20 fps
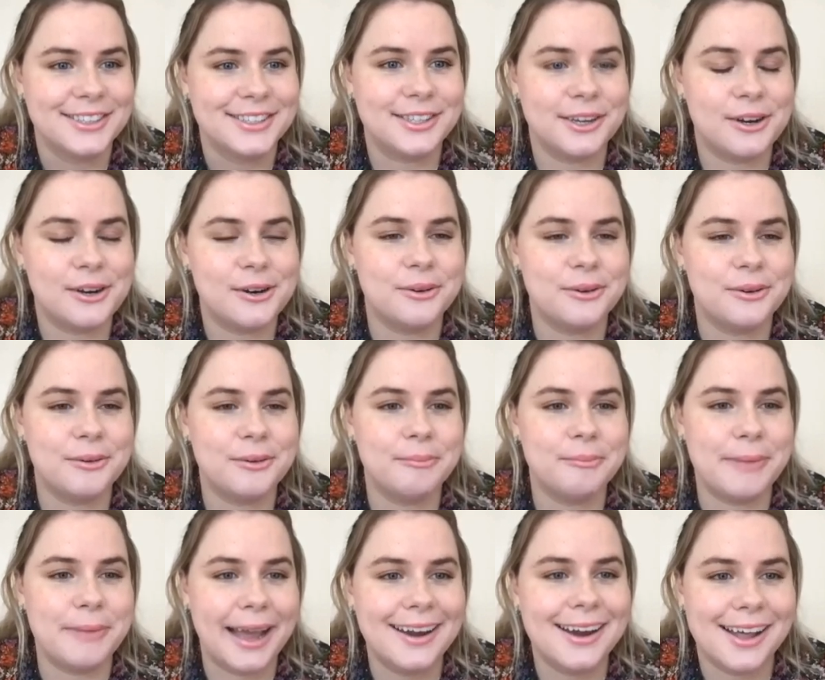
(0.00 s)
So
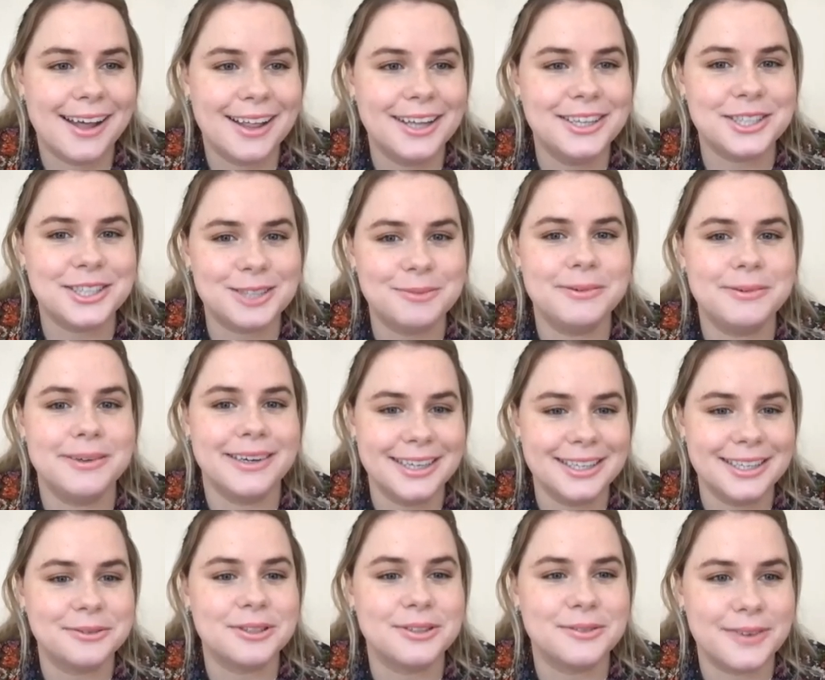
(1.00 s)
my college
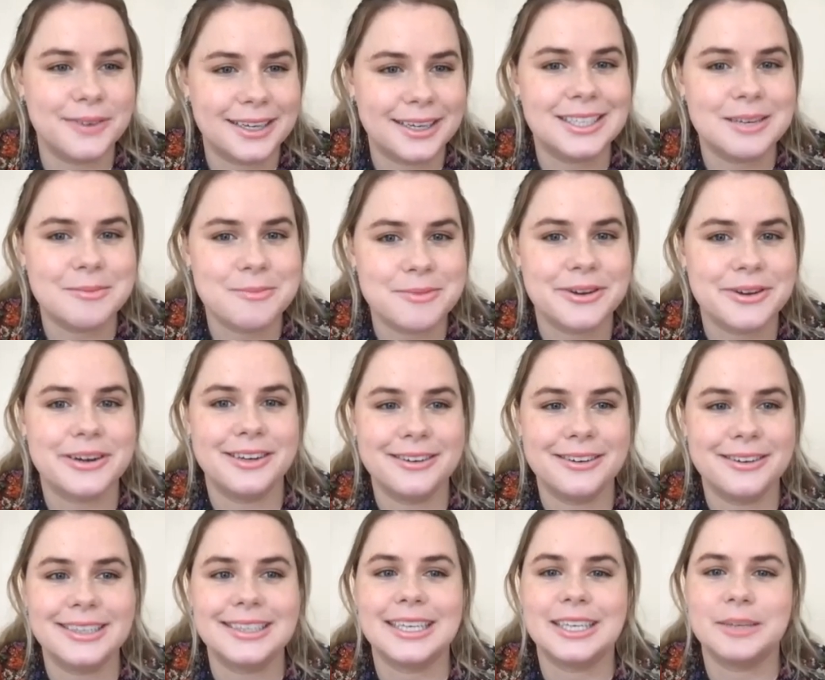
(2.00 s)
experience was very similar
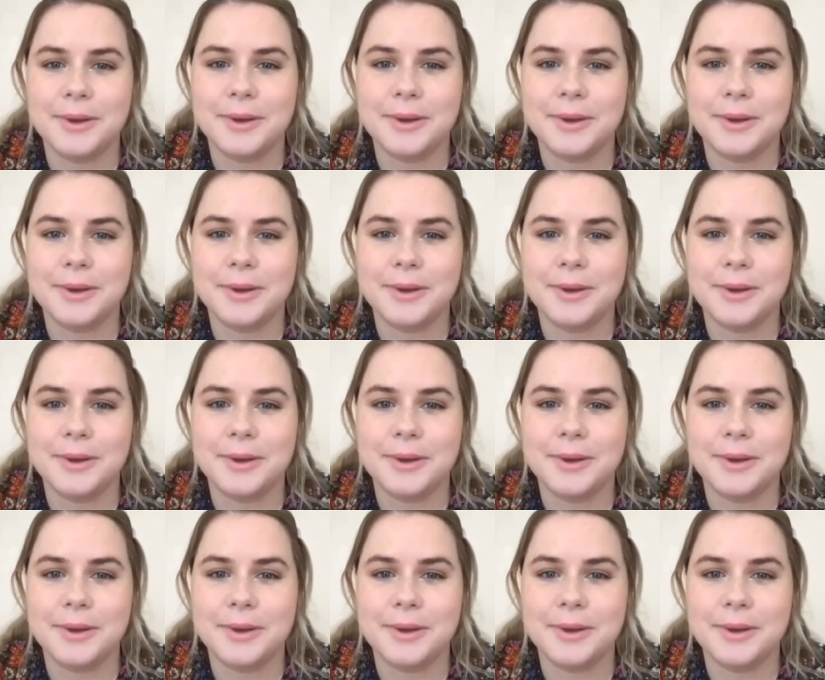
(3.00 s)
to yours.